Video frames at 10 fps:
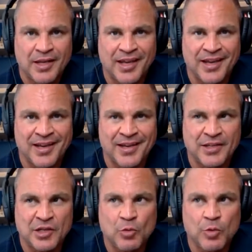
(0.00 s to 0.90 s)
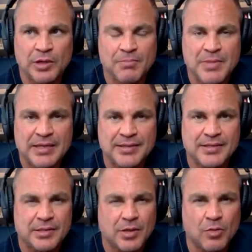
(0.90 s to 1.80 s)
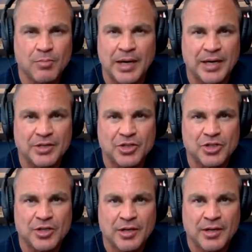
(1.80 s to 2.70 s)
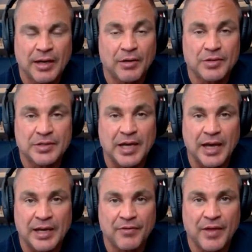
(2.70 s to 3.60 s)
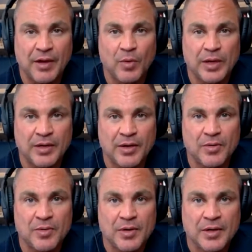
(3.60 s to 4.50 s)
and you will miss so much outside of that window.